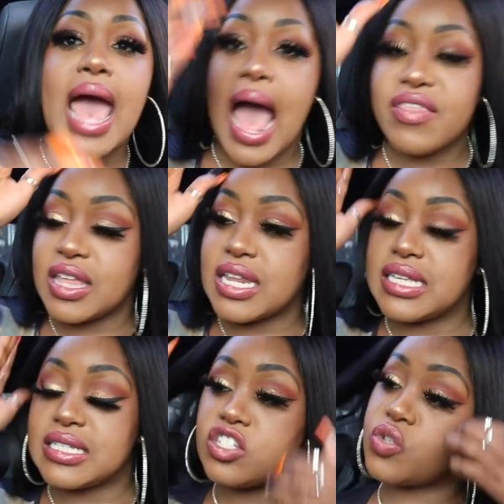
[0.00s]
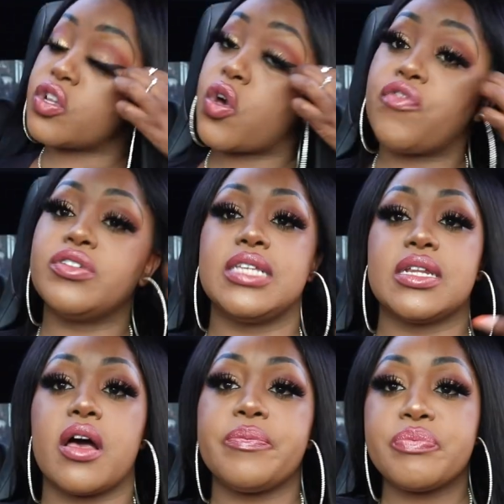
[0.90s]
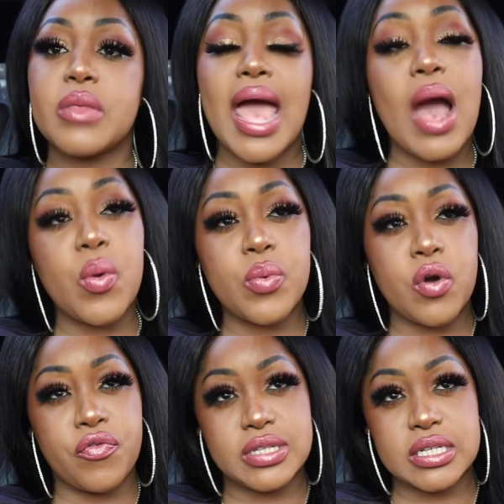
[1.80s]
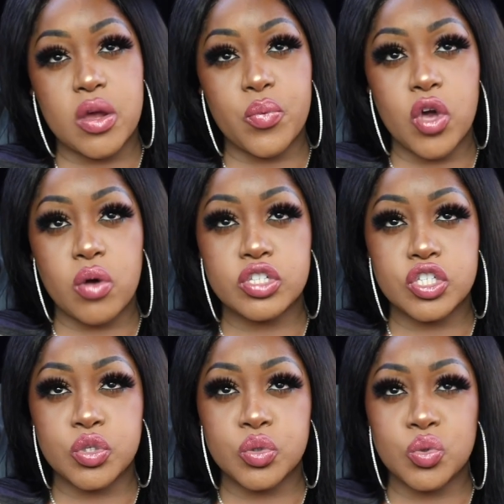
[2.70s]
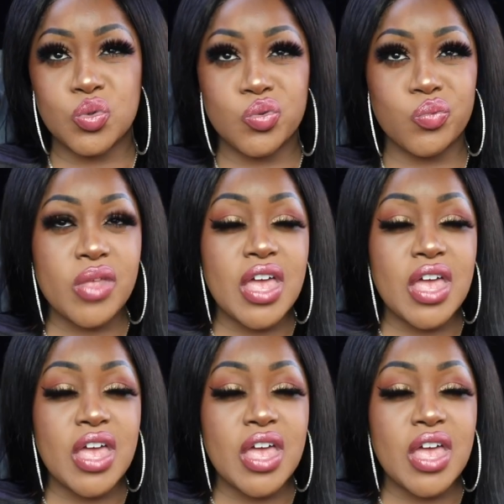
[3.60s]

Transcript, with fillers: and then he says do you want to go for dinner and when we go for dinner we go to